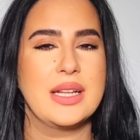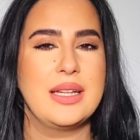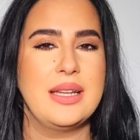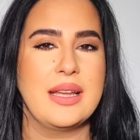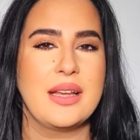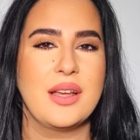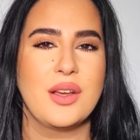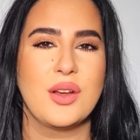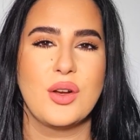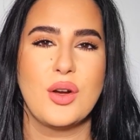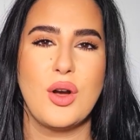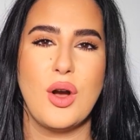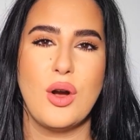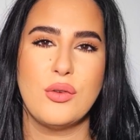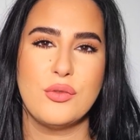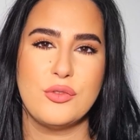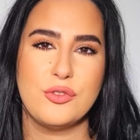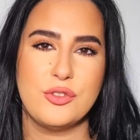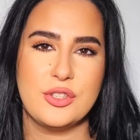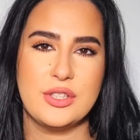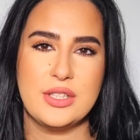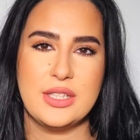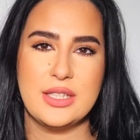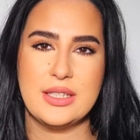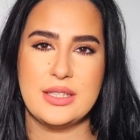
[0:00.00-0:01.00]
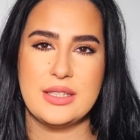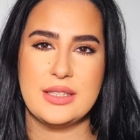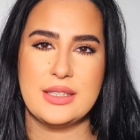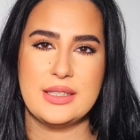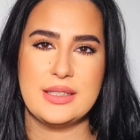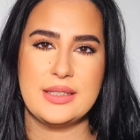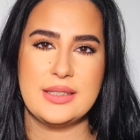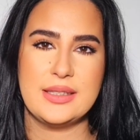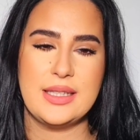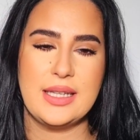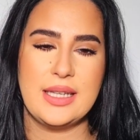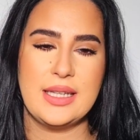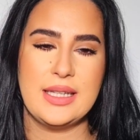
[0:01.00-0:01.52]
like
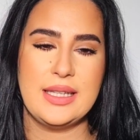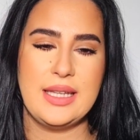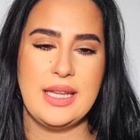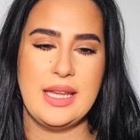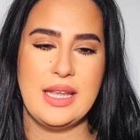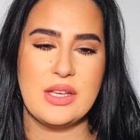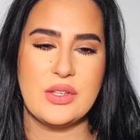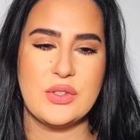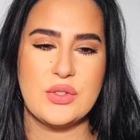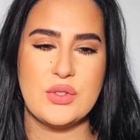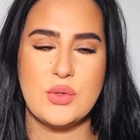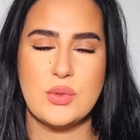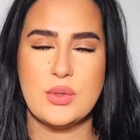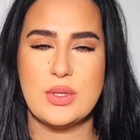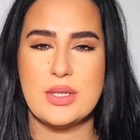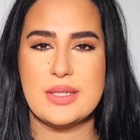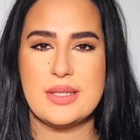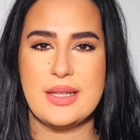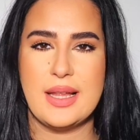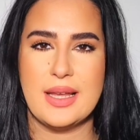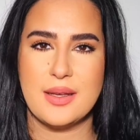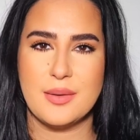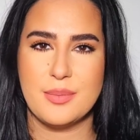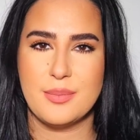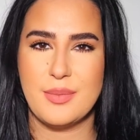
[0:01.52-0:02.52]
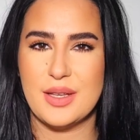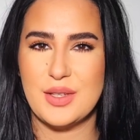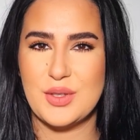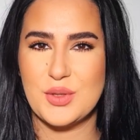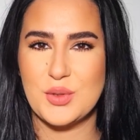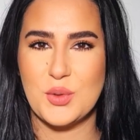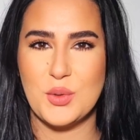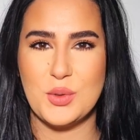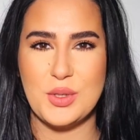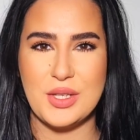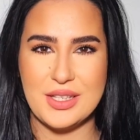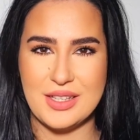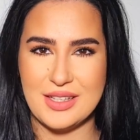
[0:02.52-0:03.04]
confident, and they exude this like
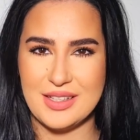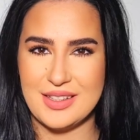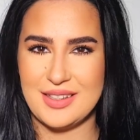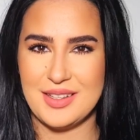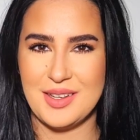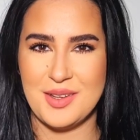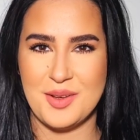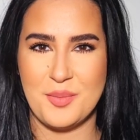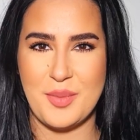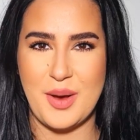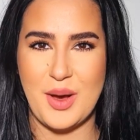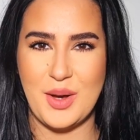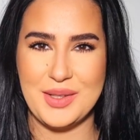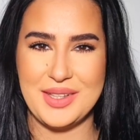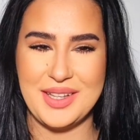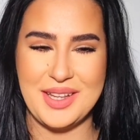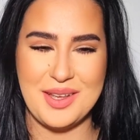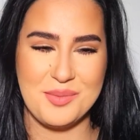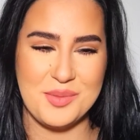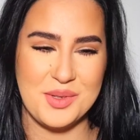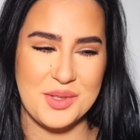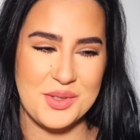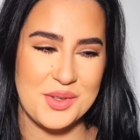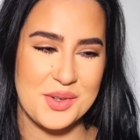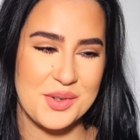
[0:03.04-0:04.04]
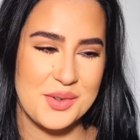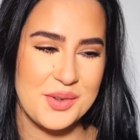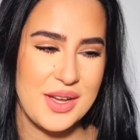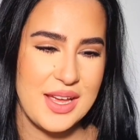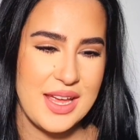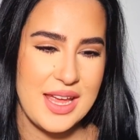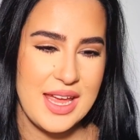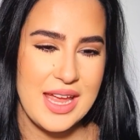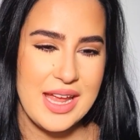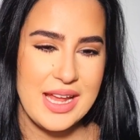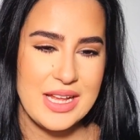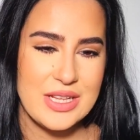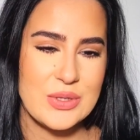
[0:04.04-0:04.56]
masculinity about them, you know.
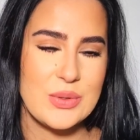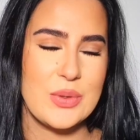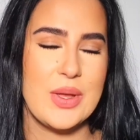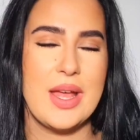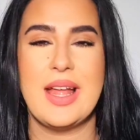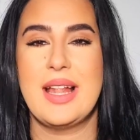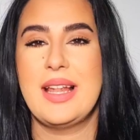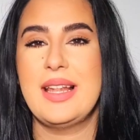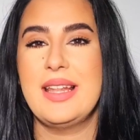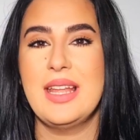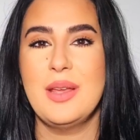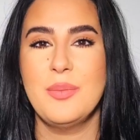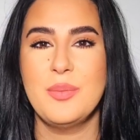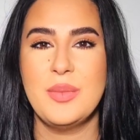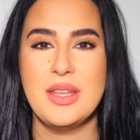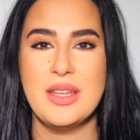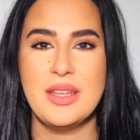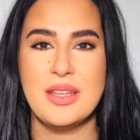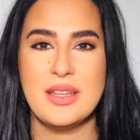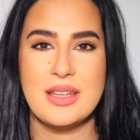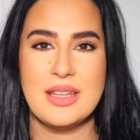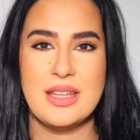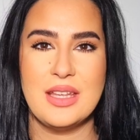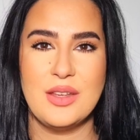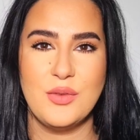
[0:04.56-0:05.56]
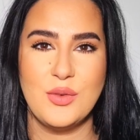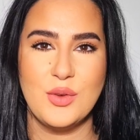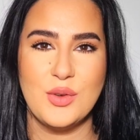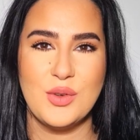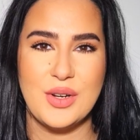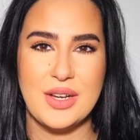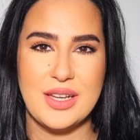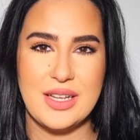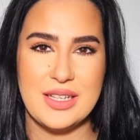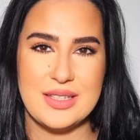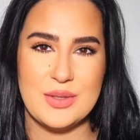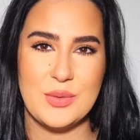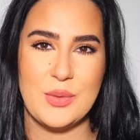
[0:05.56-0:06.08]
So yeah, let me give you
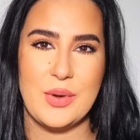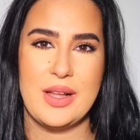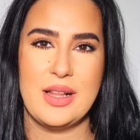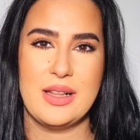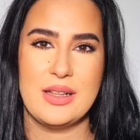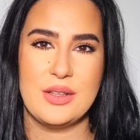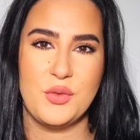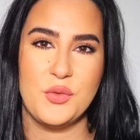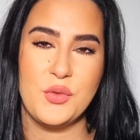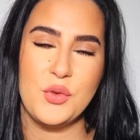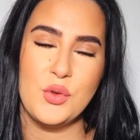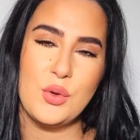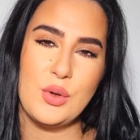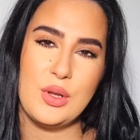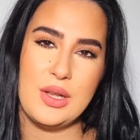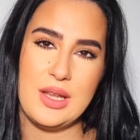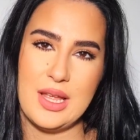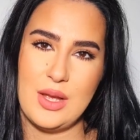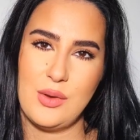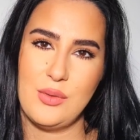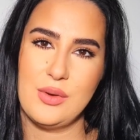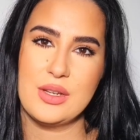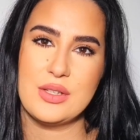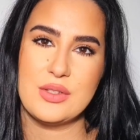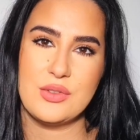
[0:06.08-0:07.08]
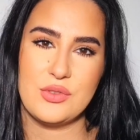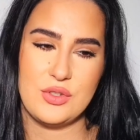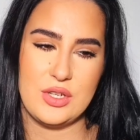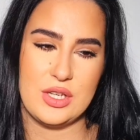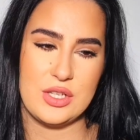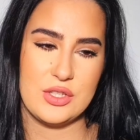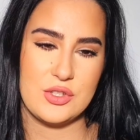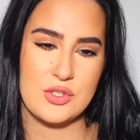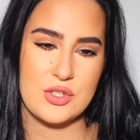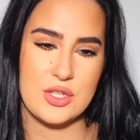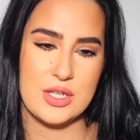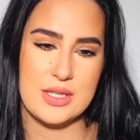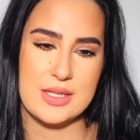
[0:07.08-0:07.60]
as well a few layering
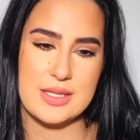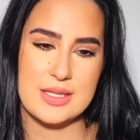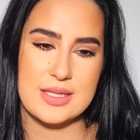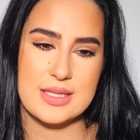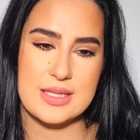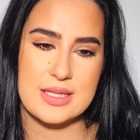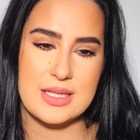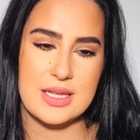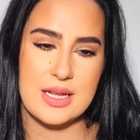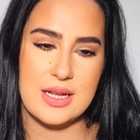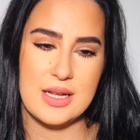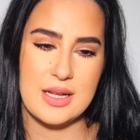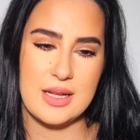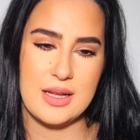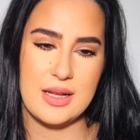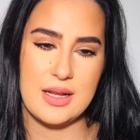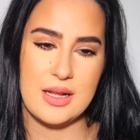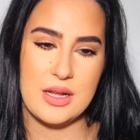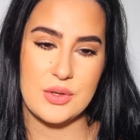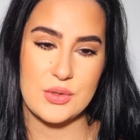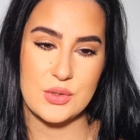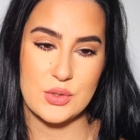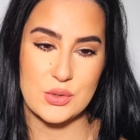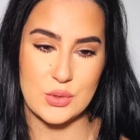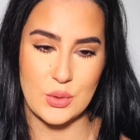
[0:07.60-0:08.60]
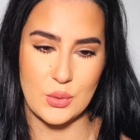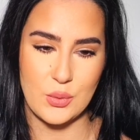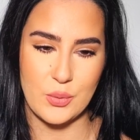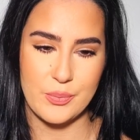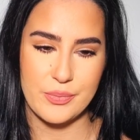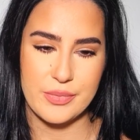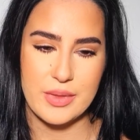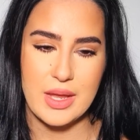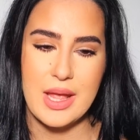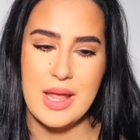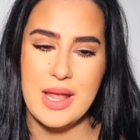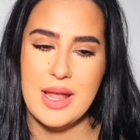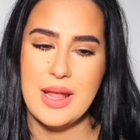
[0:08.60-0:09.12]
suggestions. So
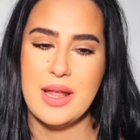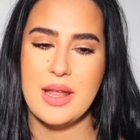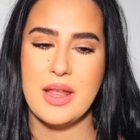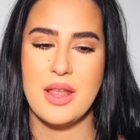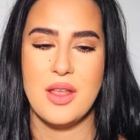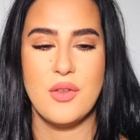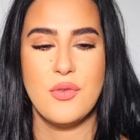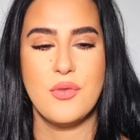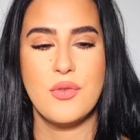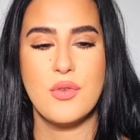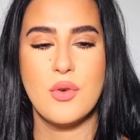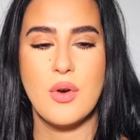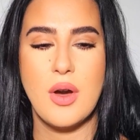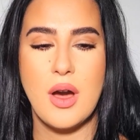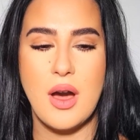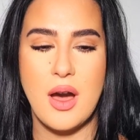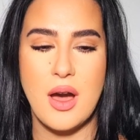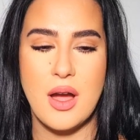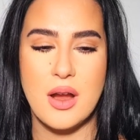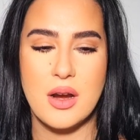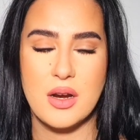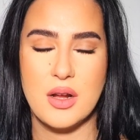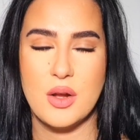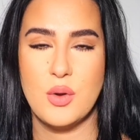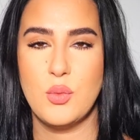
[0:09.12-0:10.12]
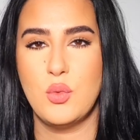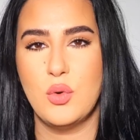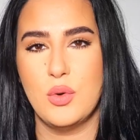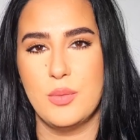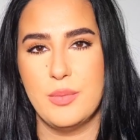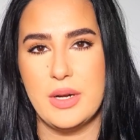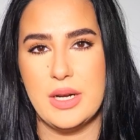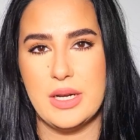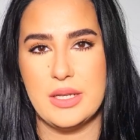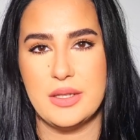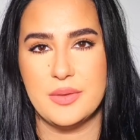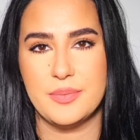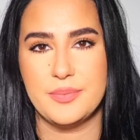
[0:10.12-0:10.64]
if you are a
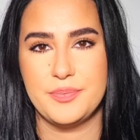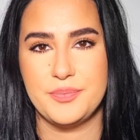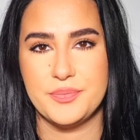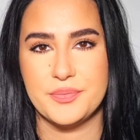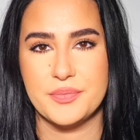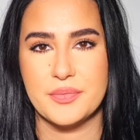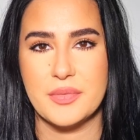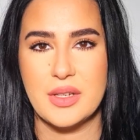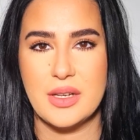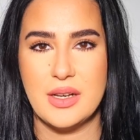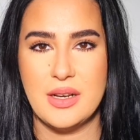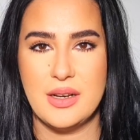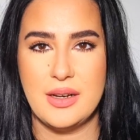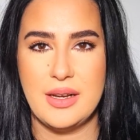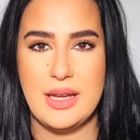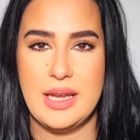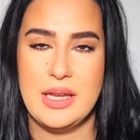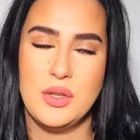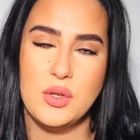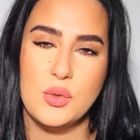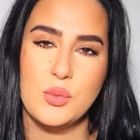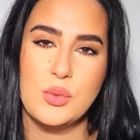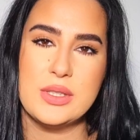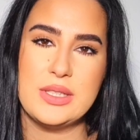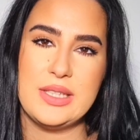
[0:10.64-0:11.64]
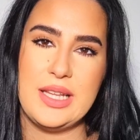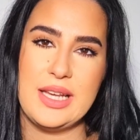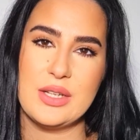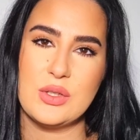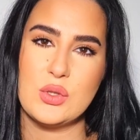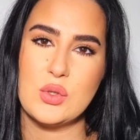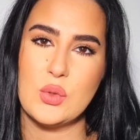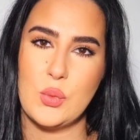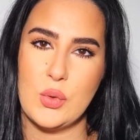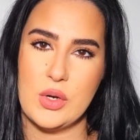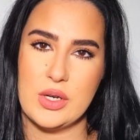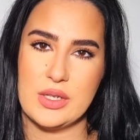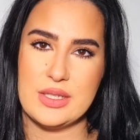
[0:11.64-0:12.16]
woman and you would like
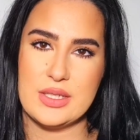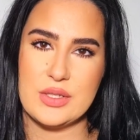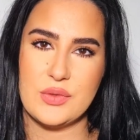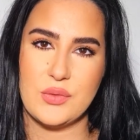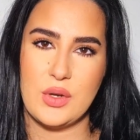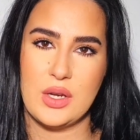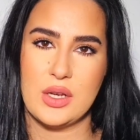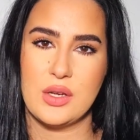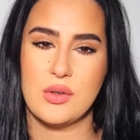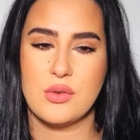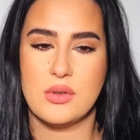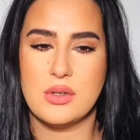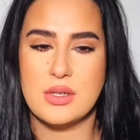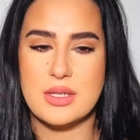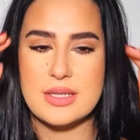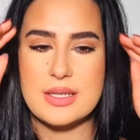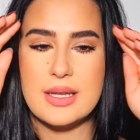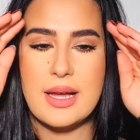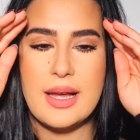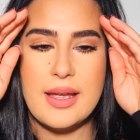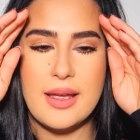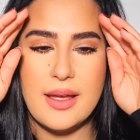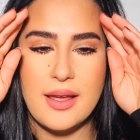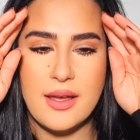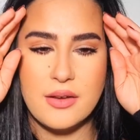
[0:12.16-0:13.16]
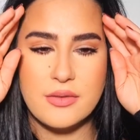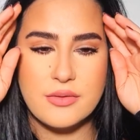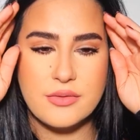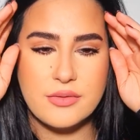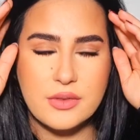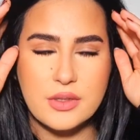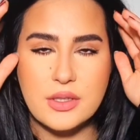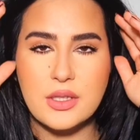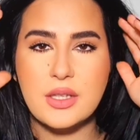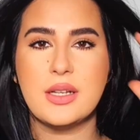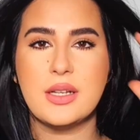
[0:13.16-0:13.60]
to wear this fragrance, I have